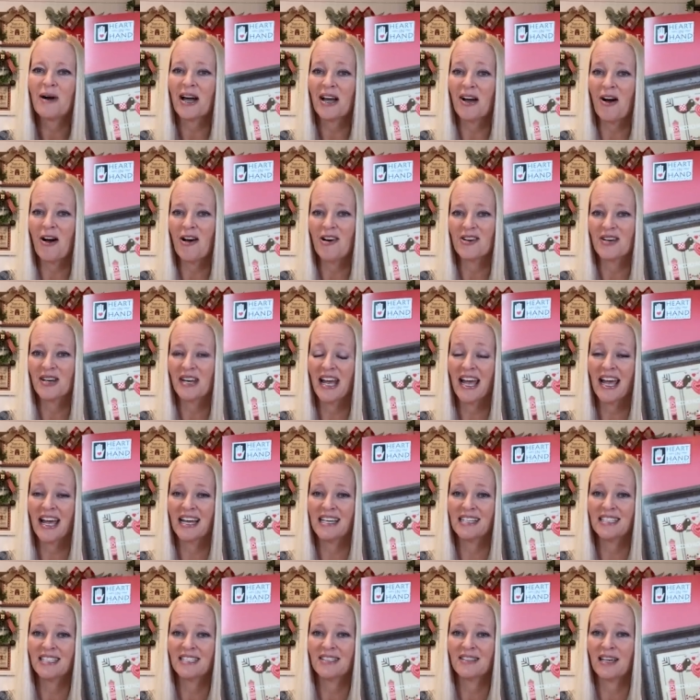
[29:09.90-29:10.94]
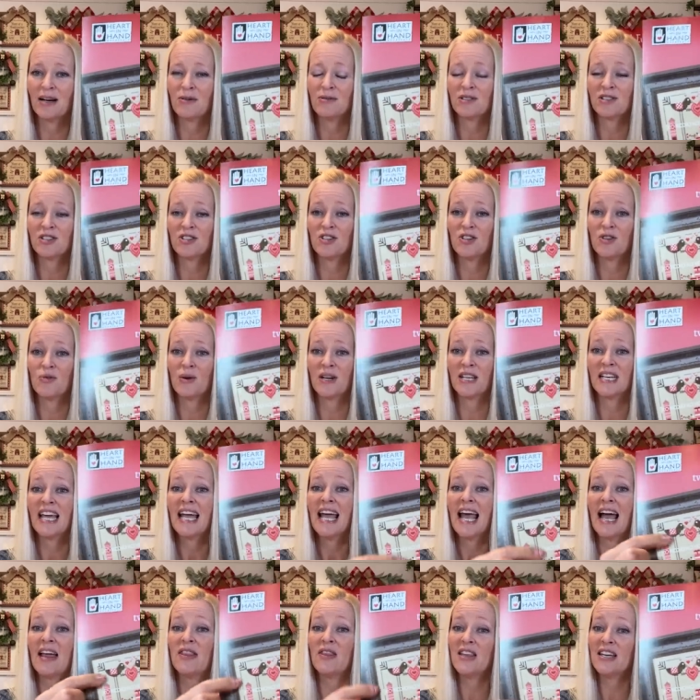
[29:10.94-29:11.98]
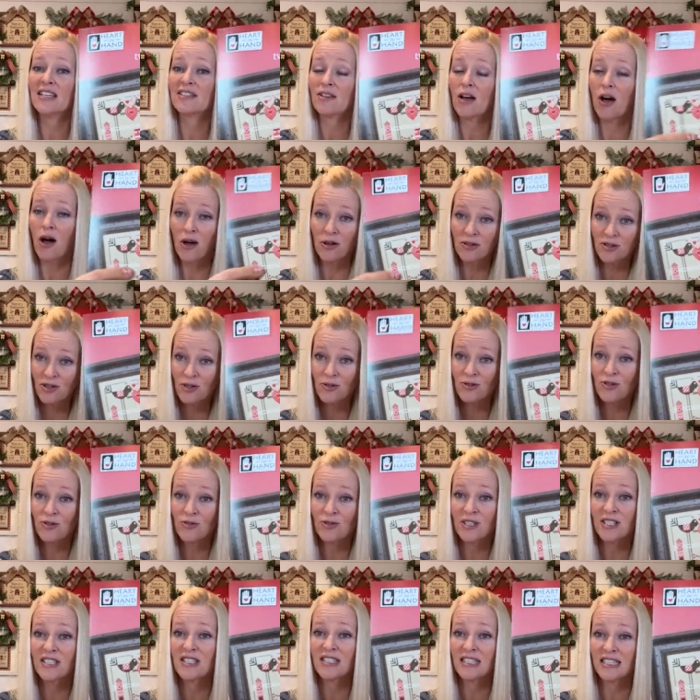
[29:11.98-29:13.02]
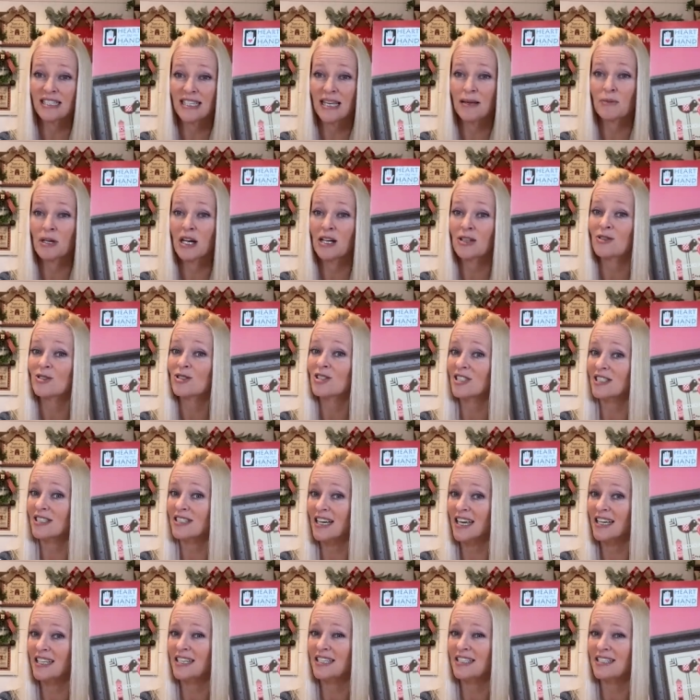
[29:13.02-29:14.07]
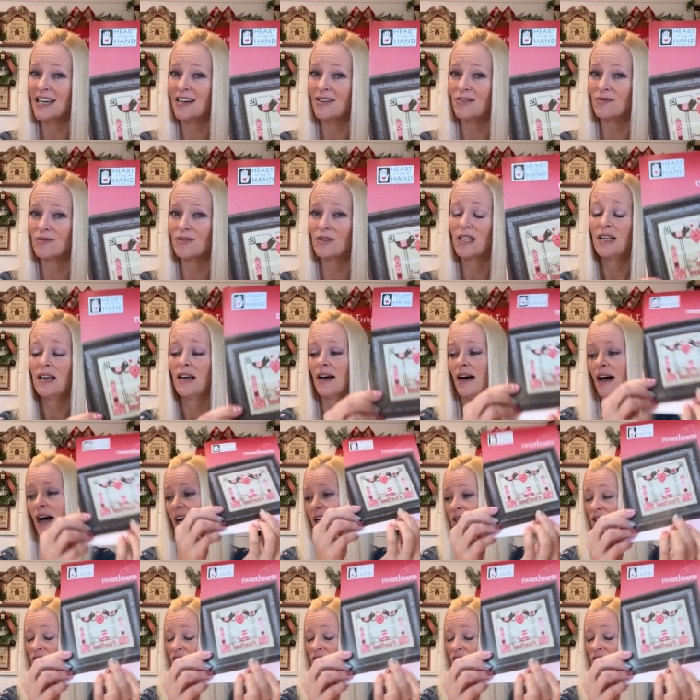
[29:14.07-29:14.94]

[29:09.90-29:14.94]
by Heart in Hand. That was a new one. And this also uses the same colors as Tiny Town. I